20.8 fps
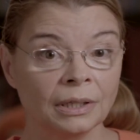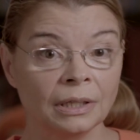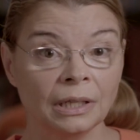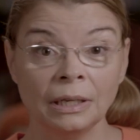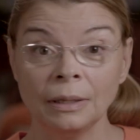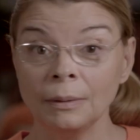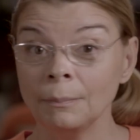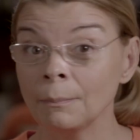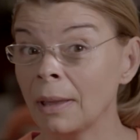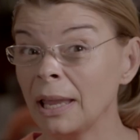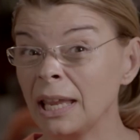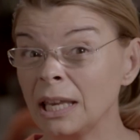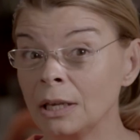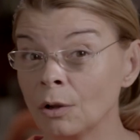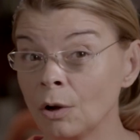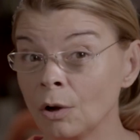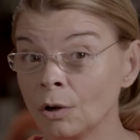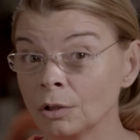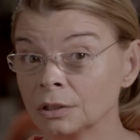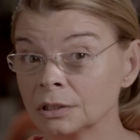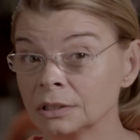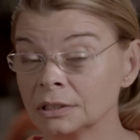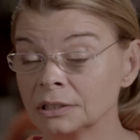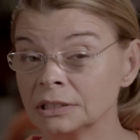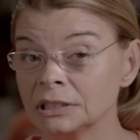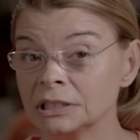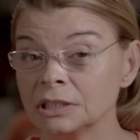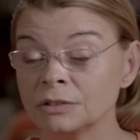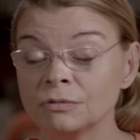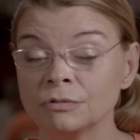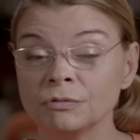and it may not. It's
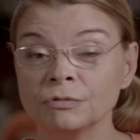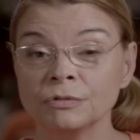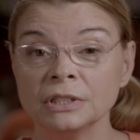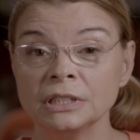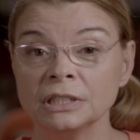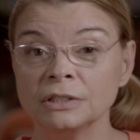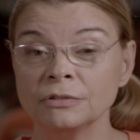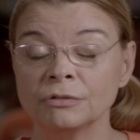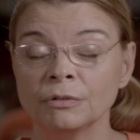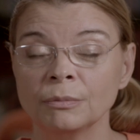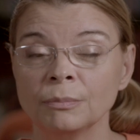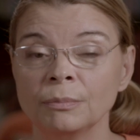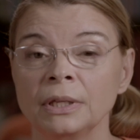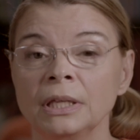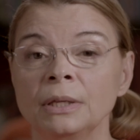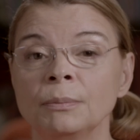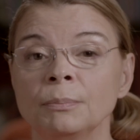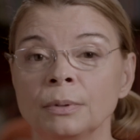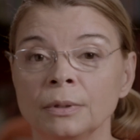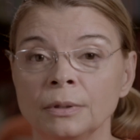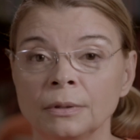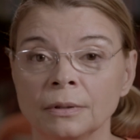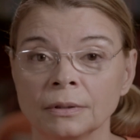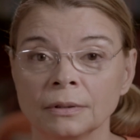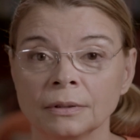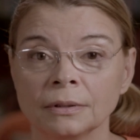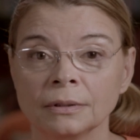different for different people.